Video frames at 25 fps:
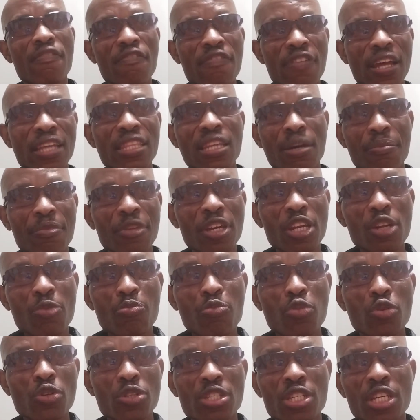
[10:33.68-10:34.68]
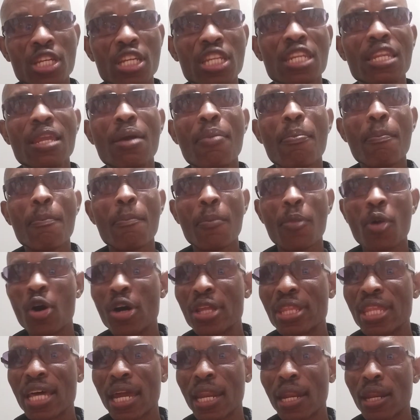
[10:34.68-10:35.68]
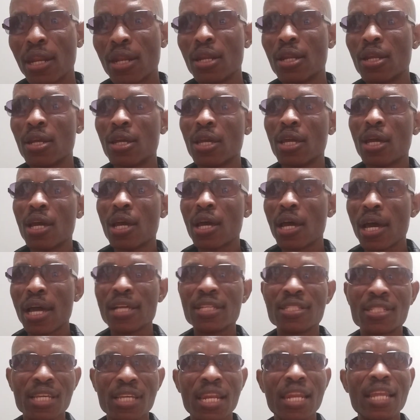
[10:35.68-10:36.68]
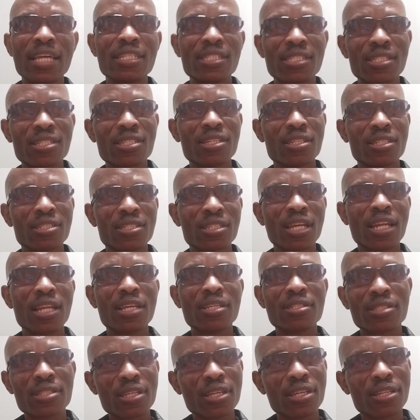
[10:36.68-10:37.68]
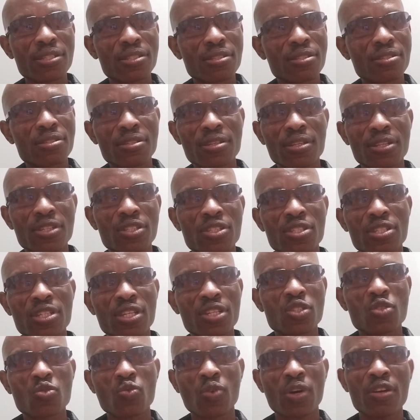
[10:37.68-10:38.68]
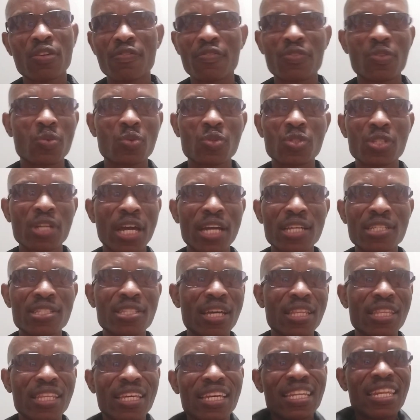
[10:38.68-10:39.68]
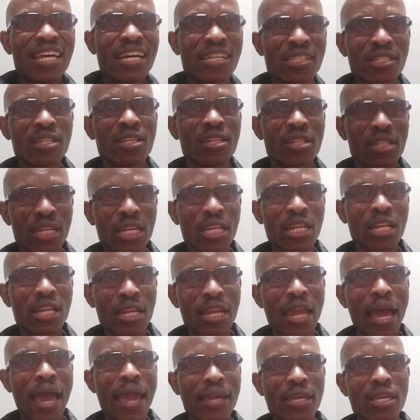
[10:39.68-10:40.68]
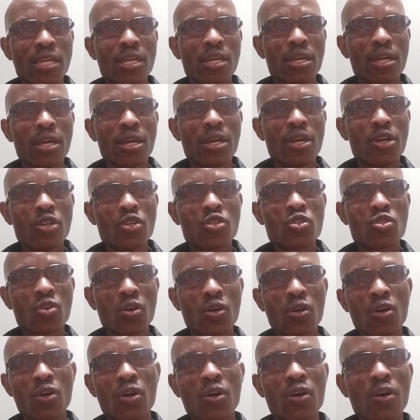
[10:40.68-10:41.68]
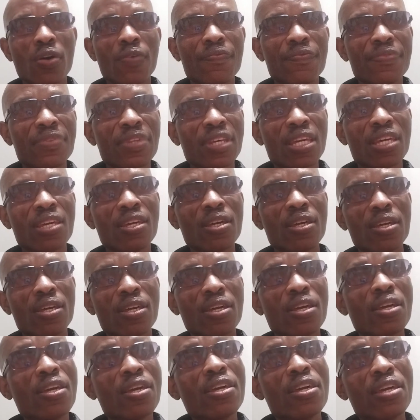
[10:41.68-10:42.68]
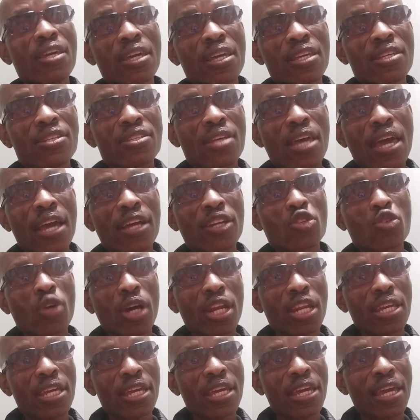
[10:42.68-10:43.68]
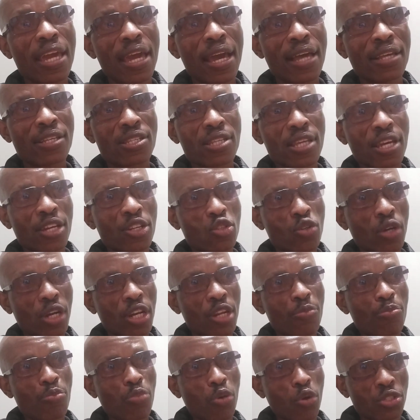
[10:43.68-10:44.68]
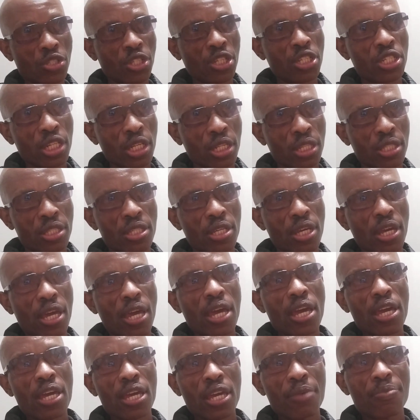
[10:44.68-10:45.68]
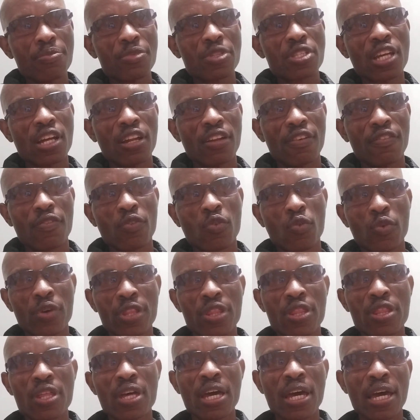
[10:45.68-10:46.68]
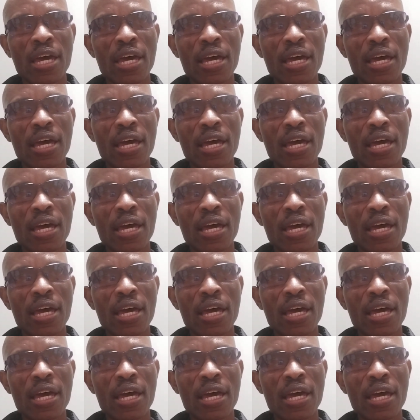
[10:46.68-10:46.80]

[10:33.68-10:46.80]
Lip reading: Vladimir Putin more than Zelensky. Zelensky is just one of those guys that he doesn't really like. So he has actually positioned himself with